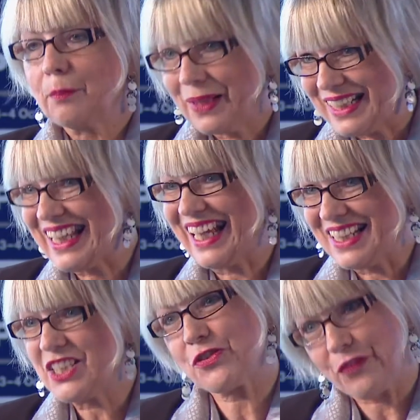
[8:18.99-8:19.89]
But again,
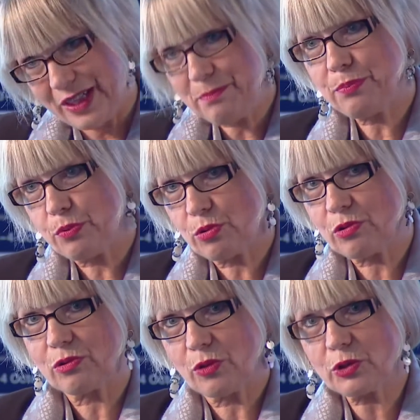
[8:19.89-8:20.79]
it's very
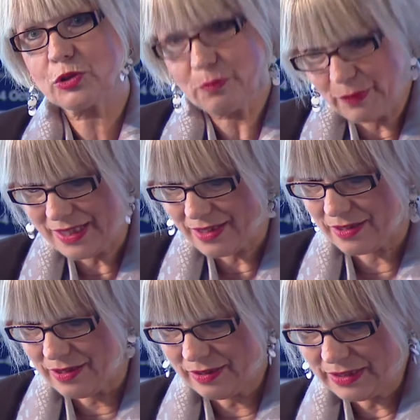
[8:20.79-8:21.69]
important not to
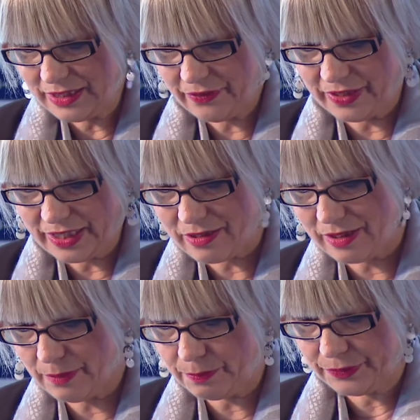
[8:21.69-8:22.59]
mix these things
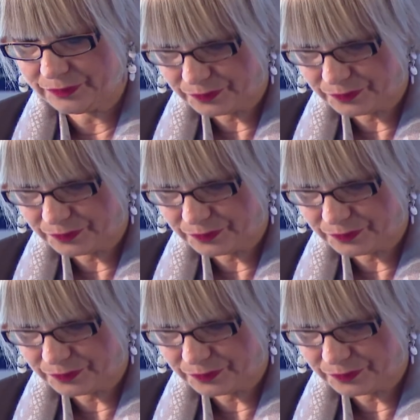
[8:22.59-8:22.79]
up.